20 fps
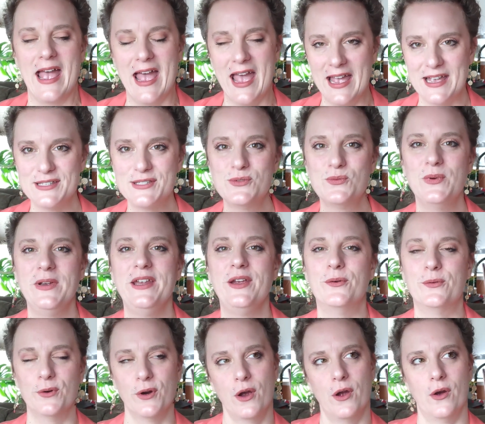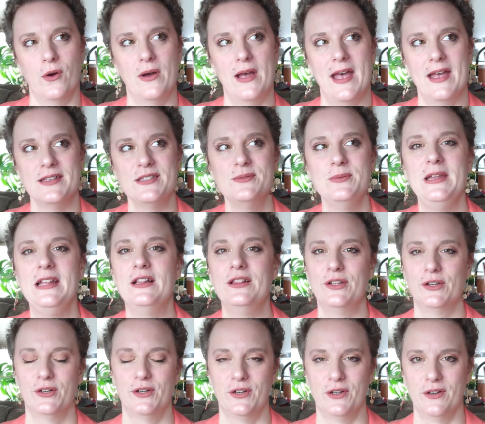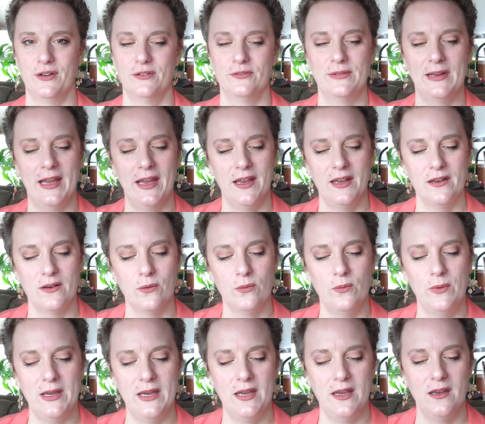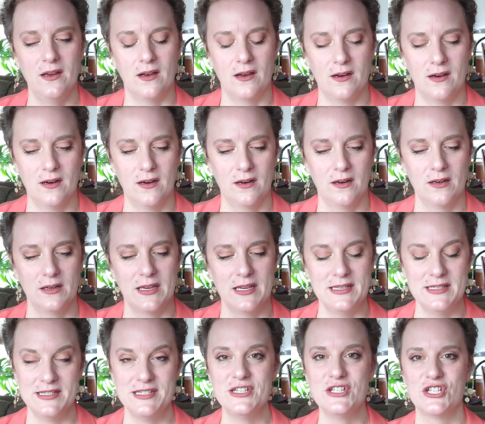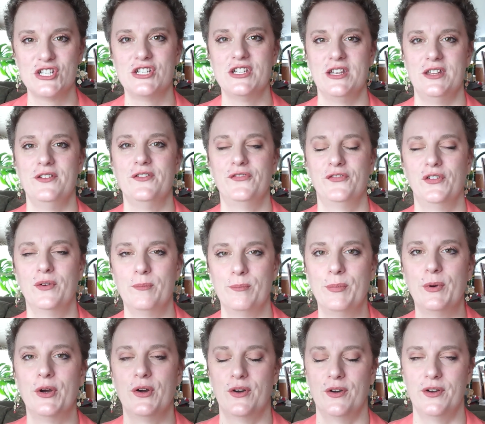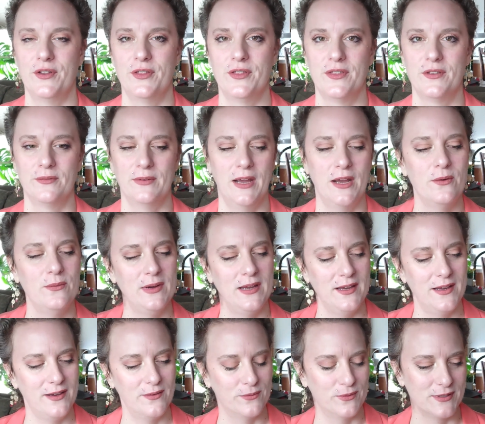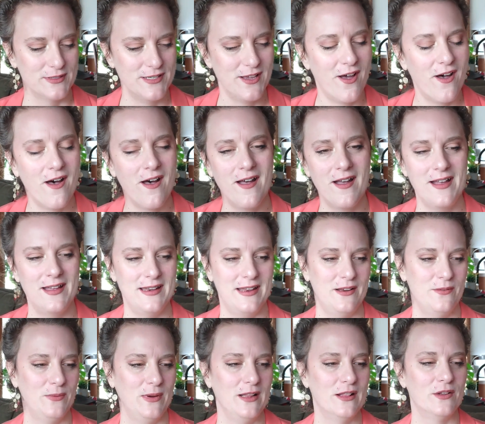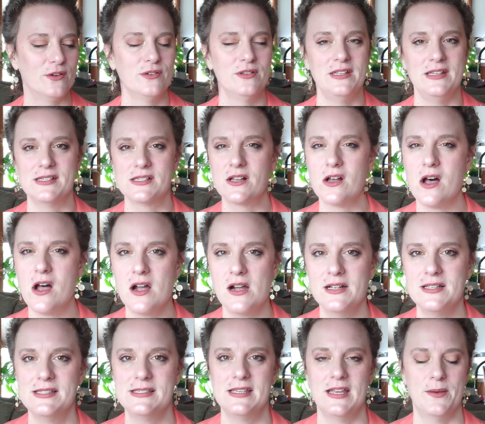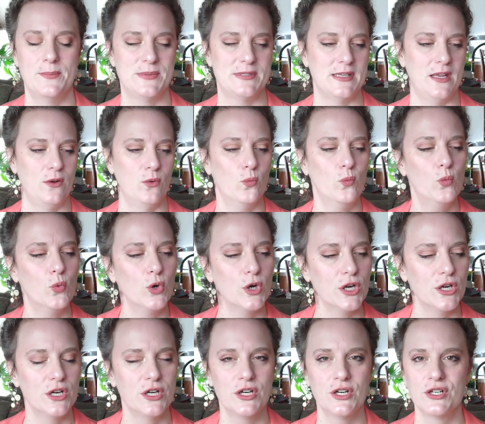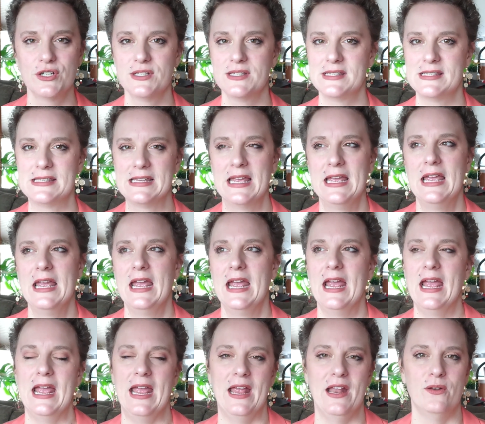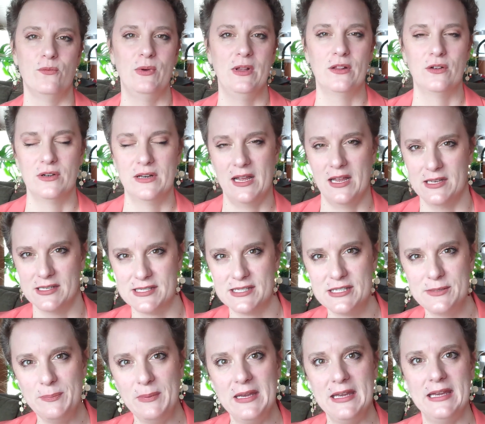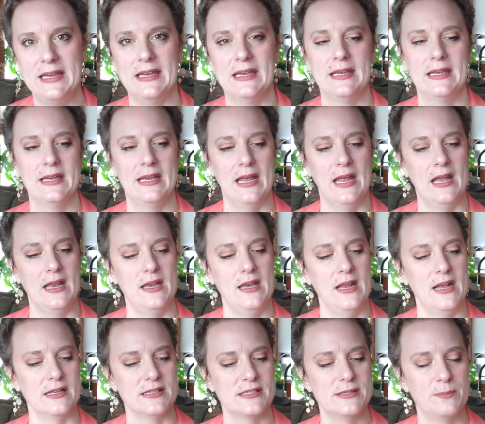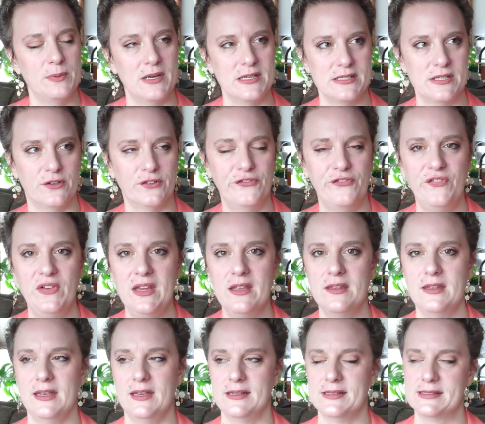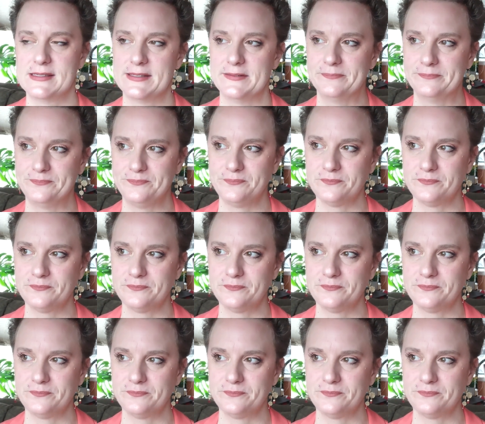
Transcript: as we grow, as we learn, right, we are conditioned from birth, right? We, were are taught and we learn these concepts and words, and we learn how to speak and express our feelings.